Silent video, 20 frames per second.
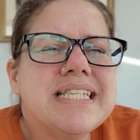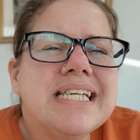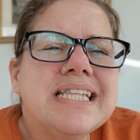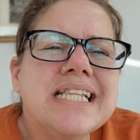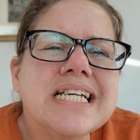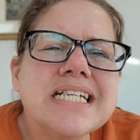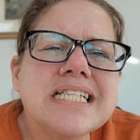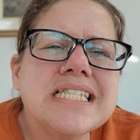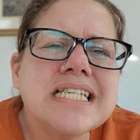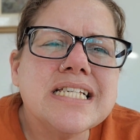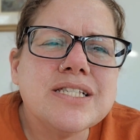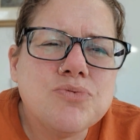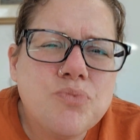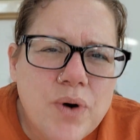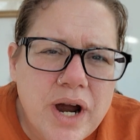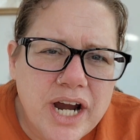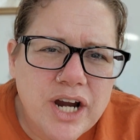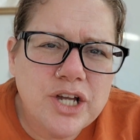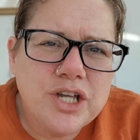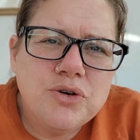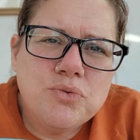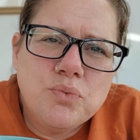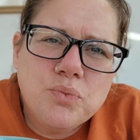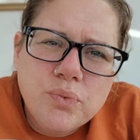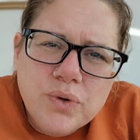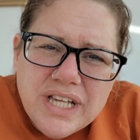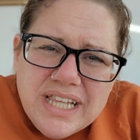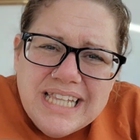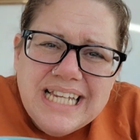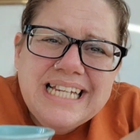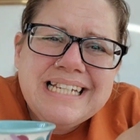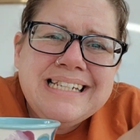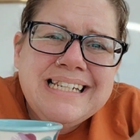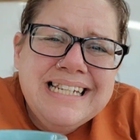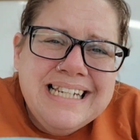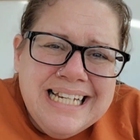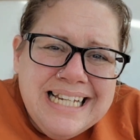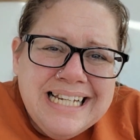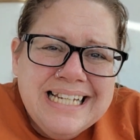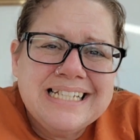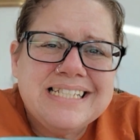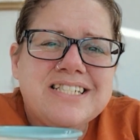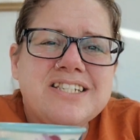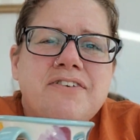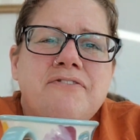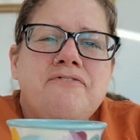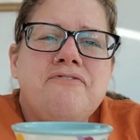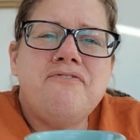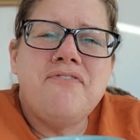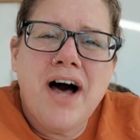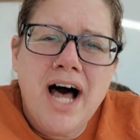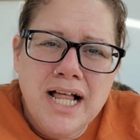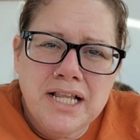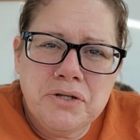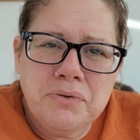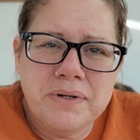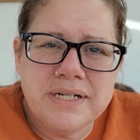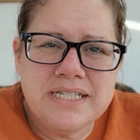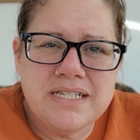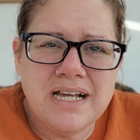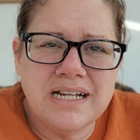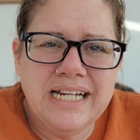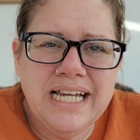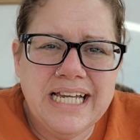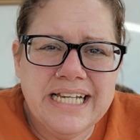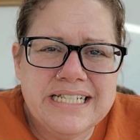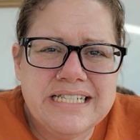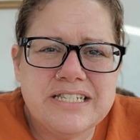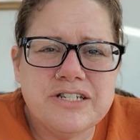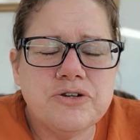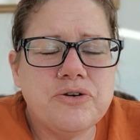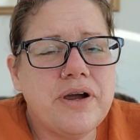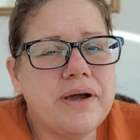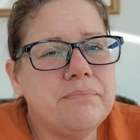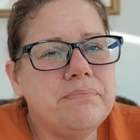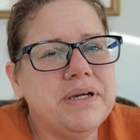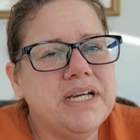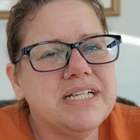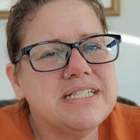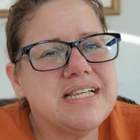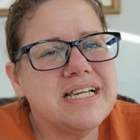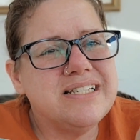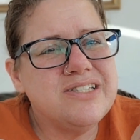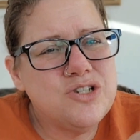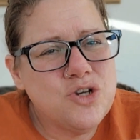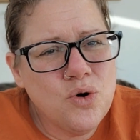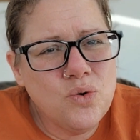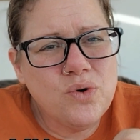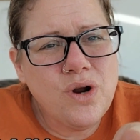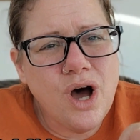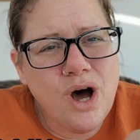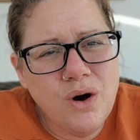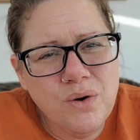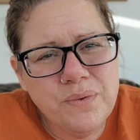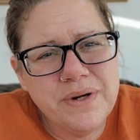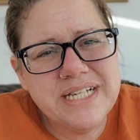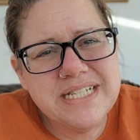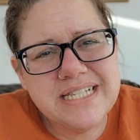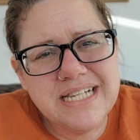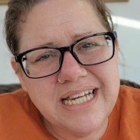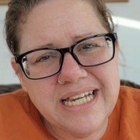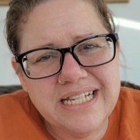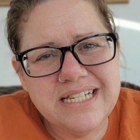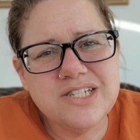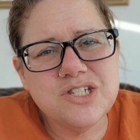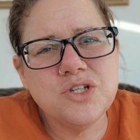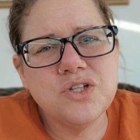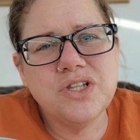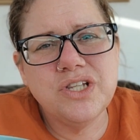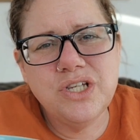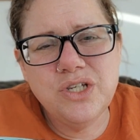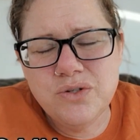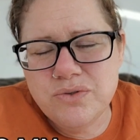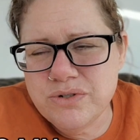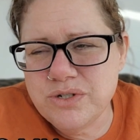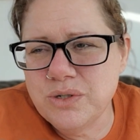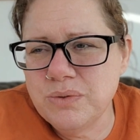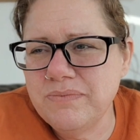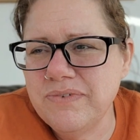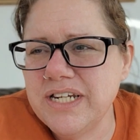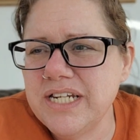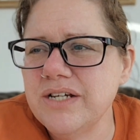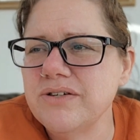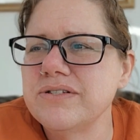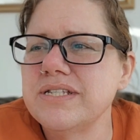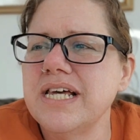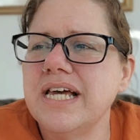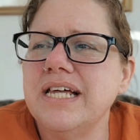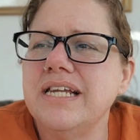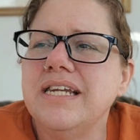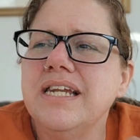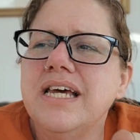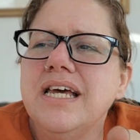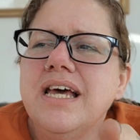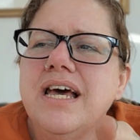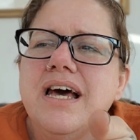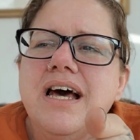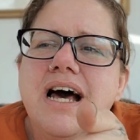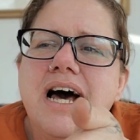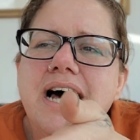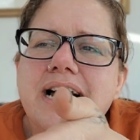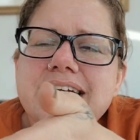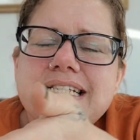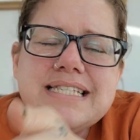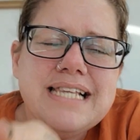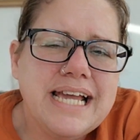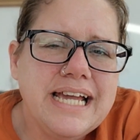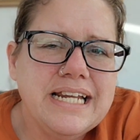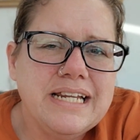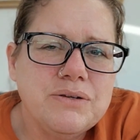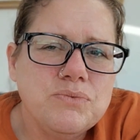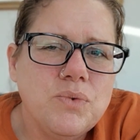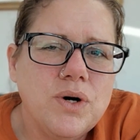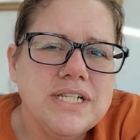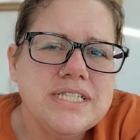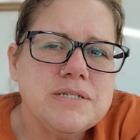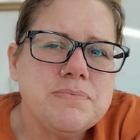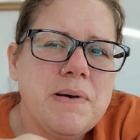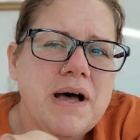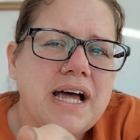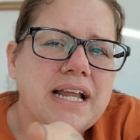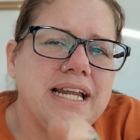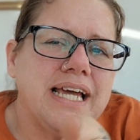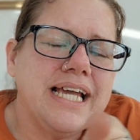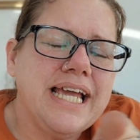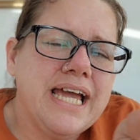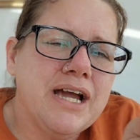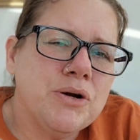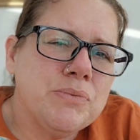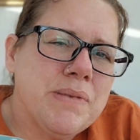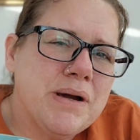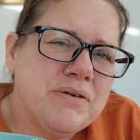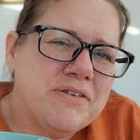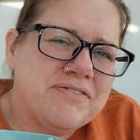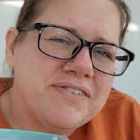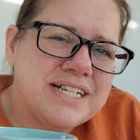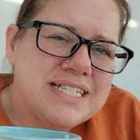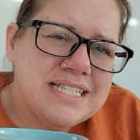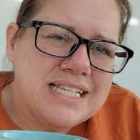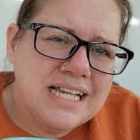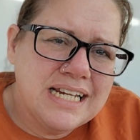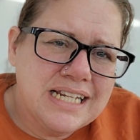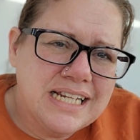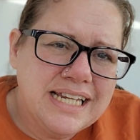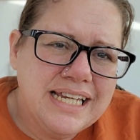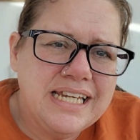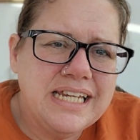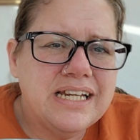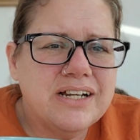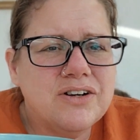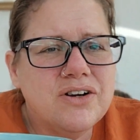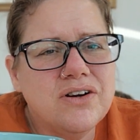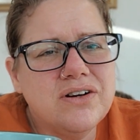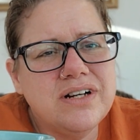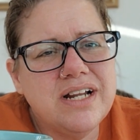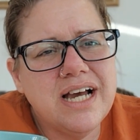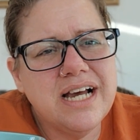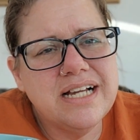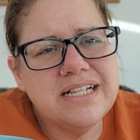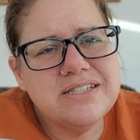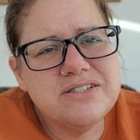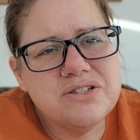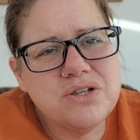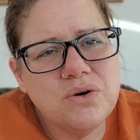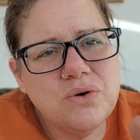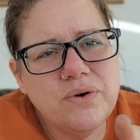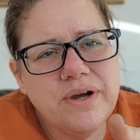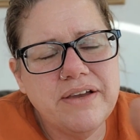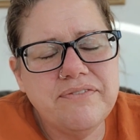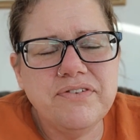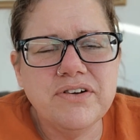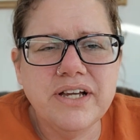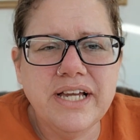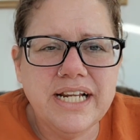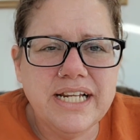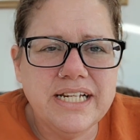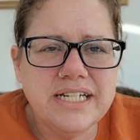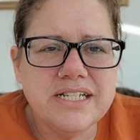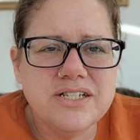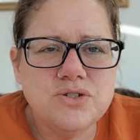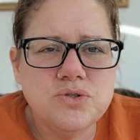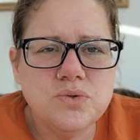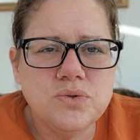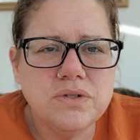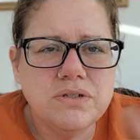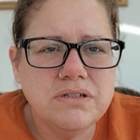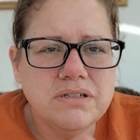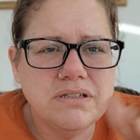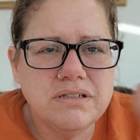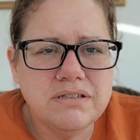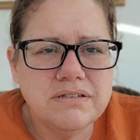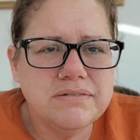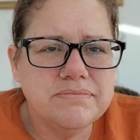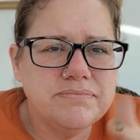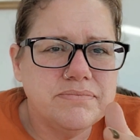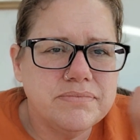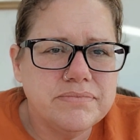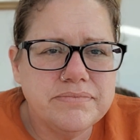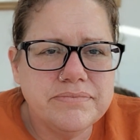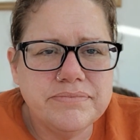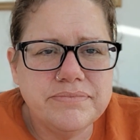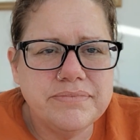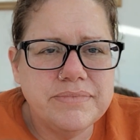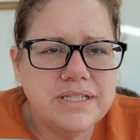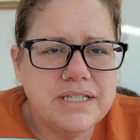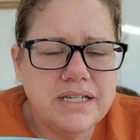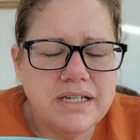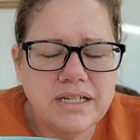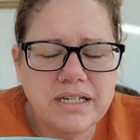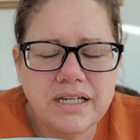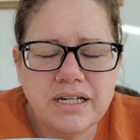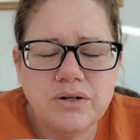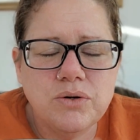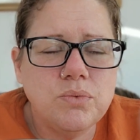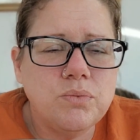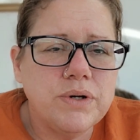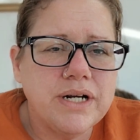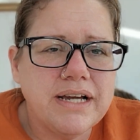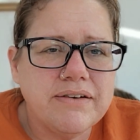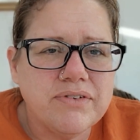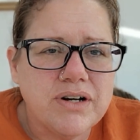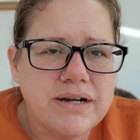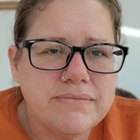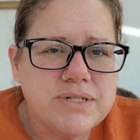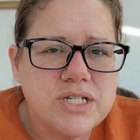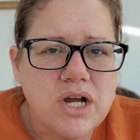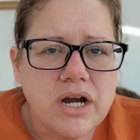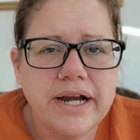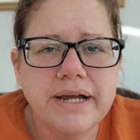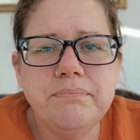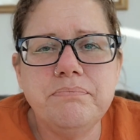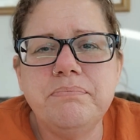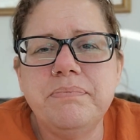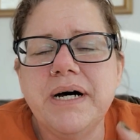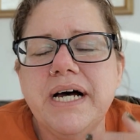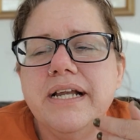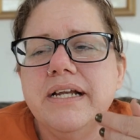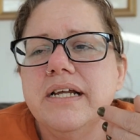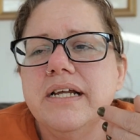this is where you really need to follow us on Instagram, because I don't always get to the YouTube videos, and I say it in one spot and I can't remember if I said it here or not. So if you're getting a dual, whatever, I'm sorry. But